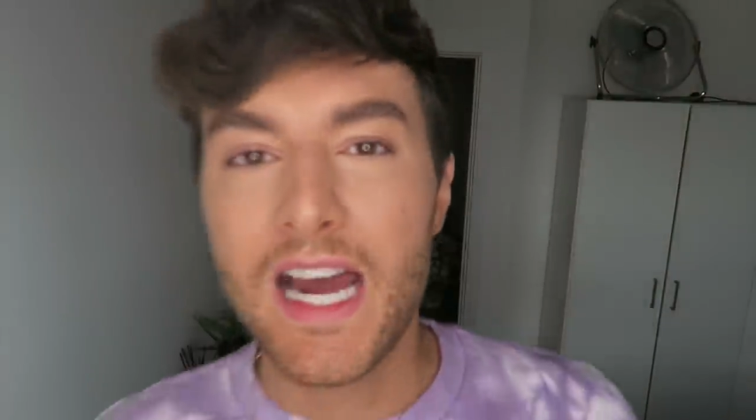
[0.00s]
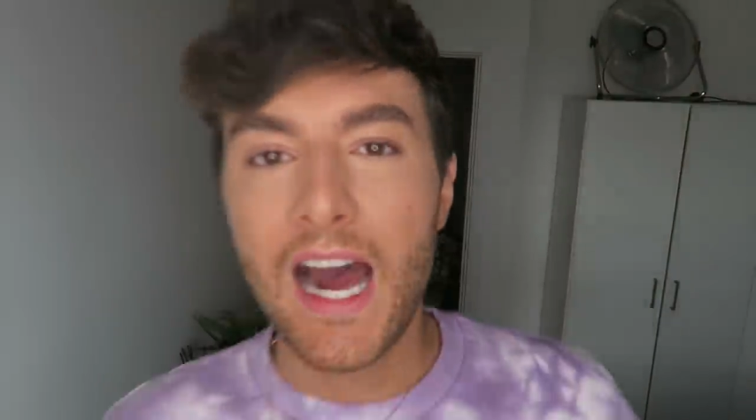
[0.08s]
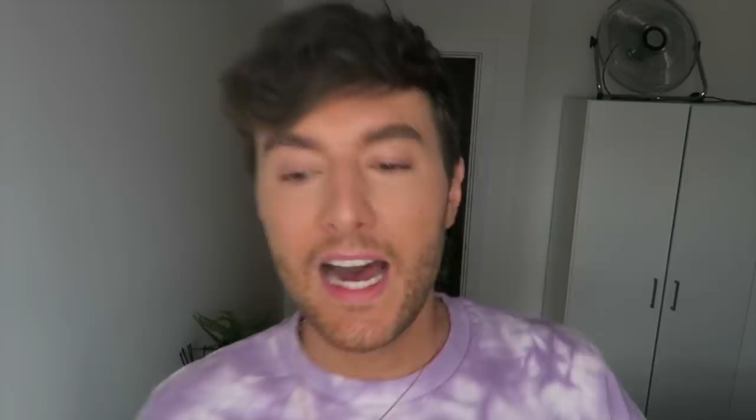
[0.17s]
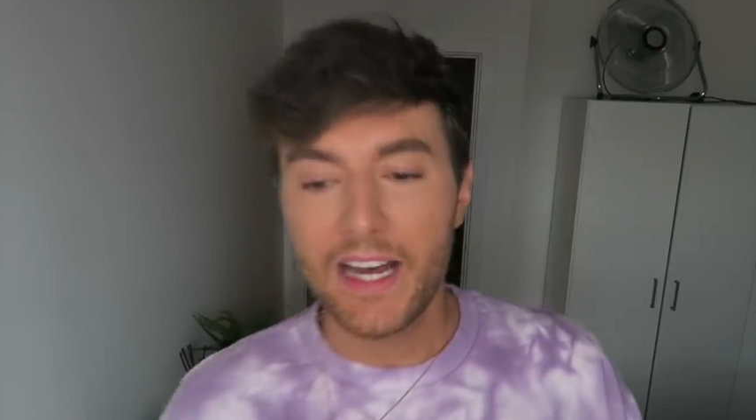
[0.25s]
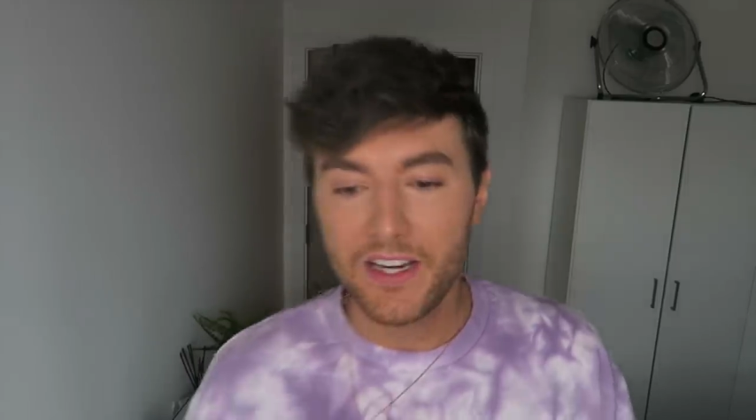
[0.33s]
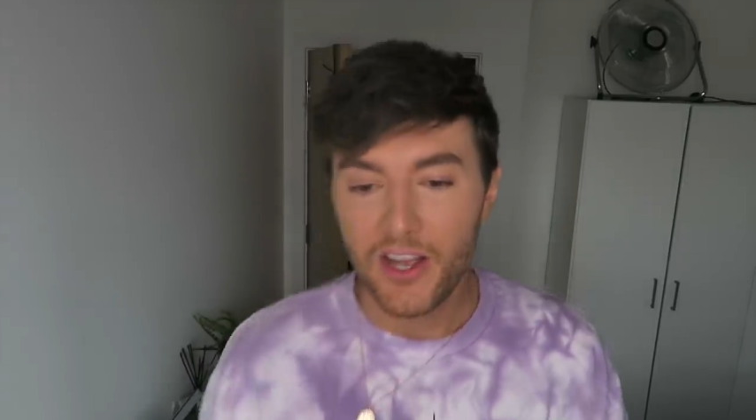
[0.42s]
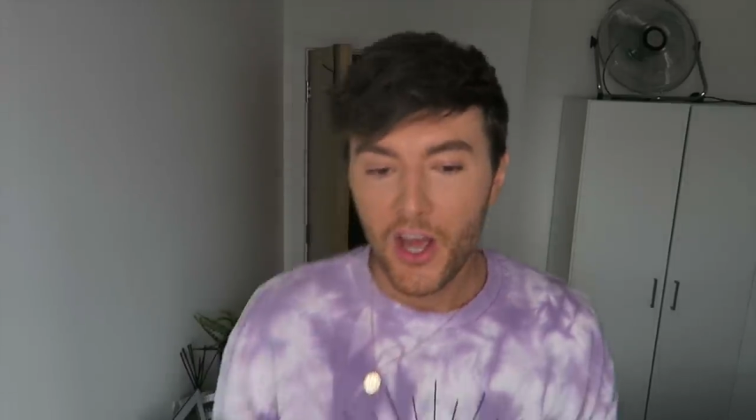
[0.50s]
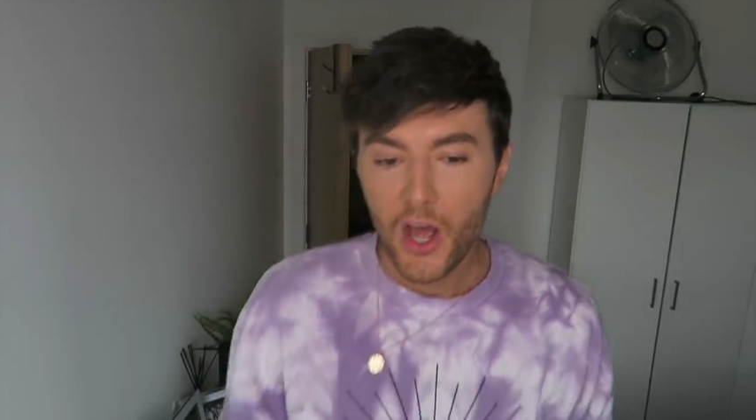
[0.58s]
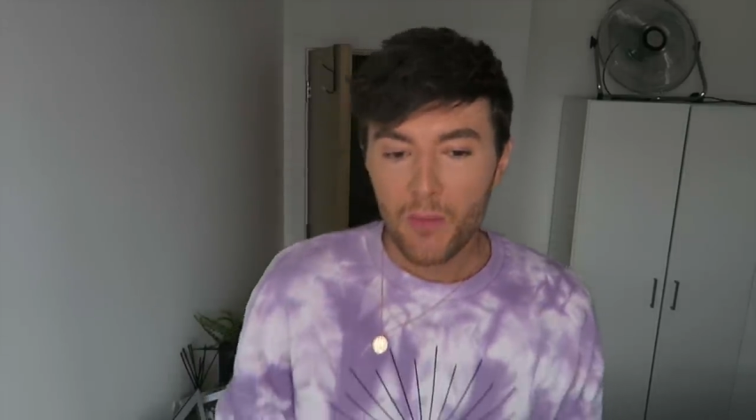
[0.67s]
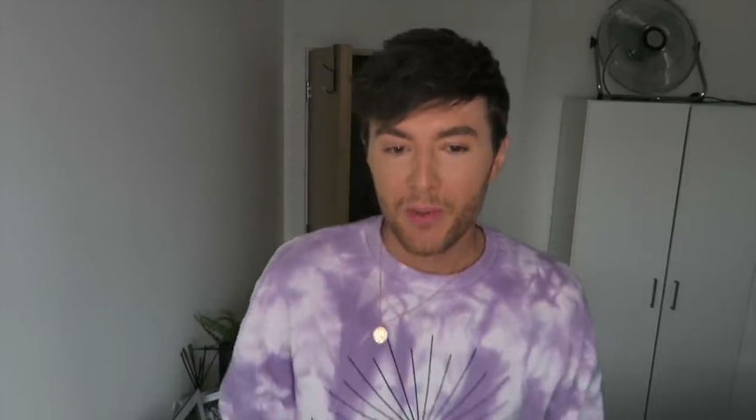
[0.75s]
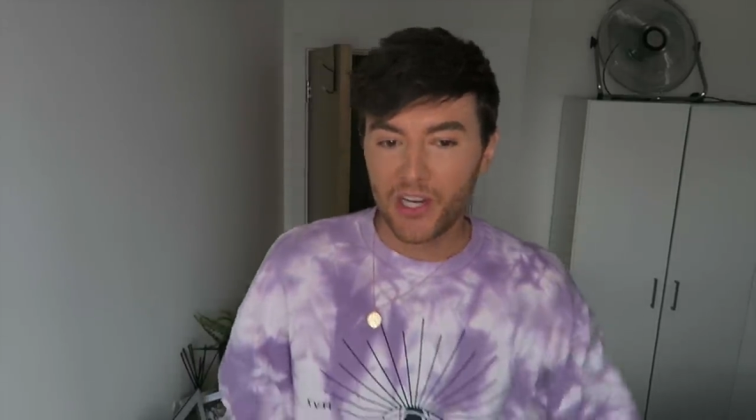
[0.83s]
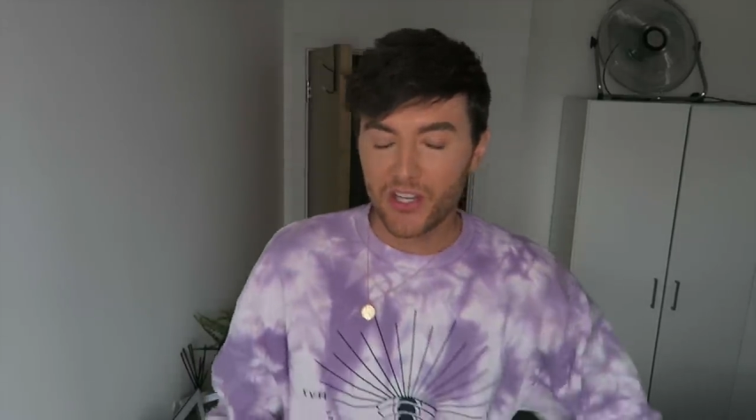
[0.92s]
tan,
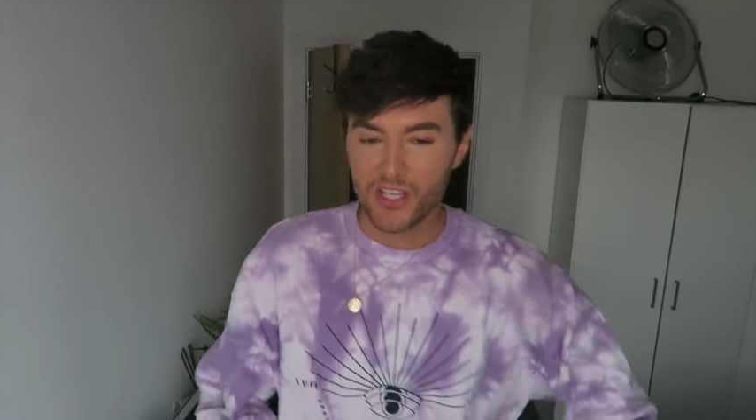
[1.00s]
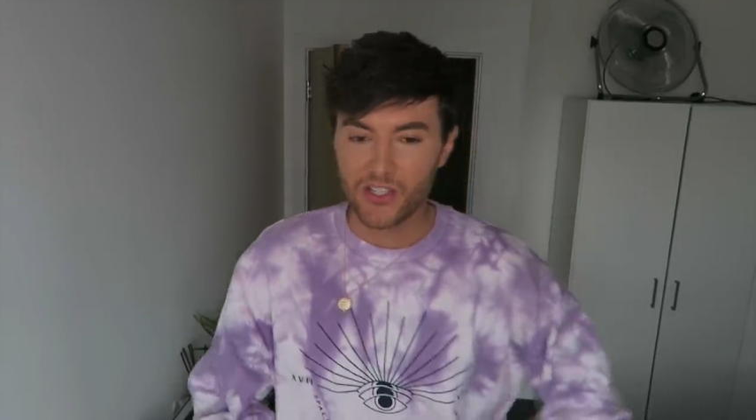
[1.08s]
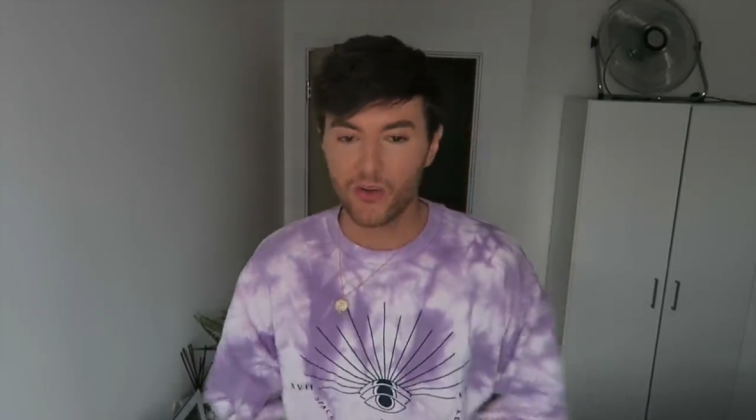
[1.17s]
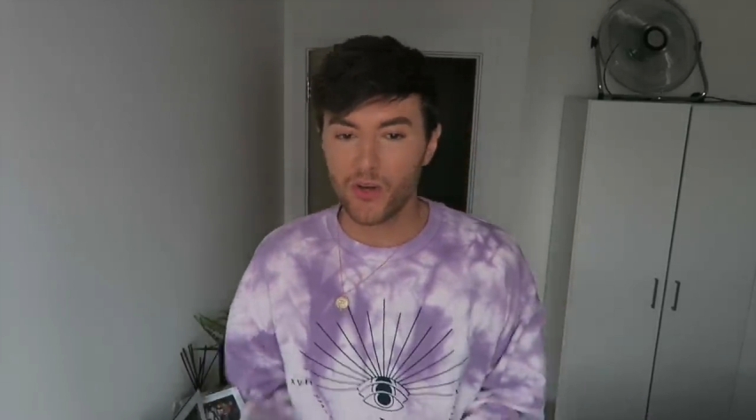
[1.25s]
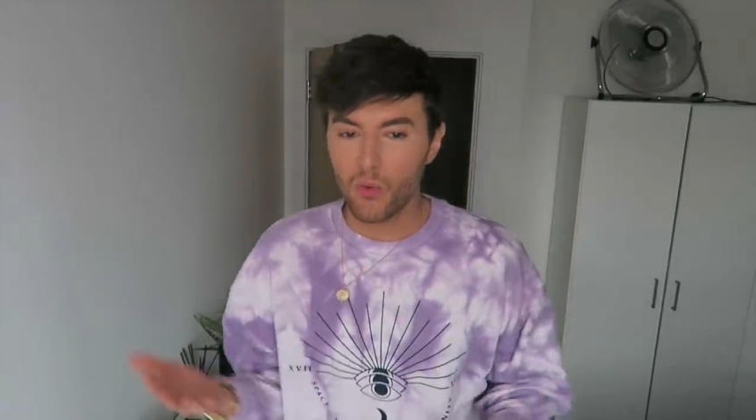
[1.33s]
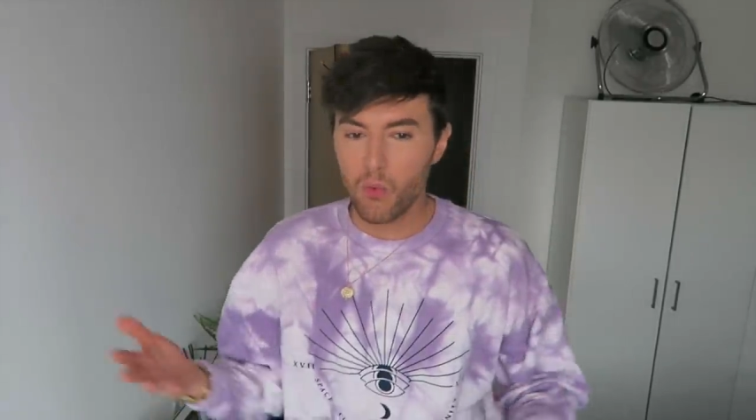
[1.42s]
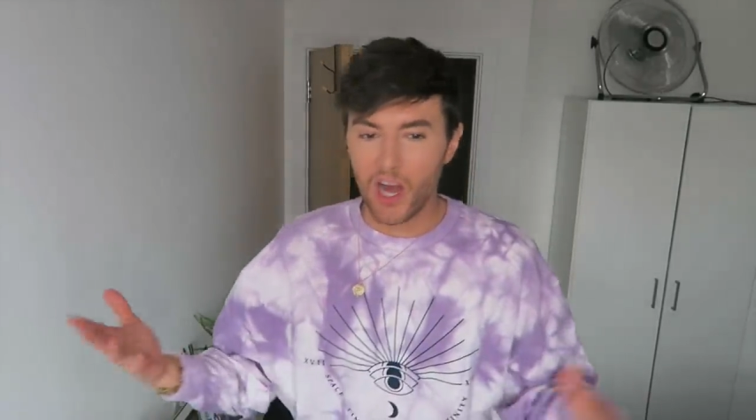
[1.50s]
because I don't know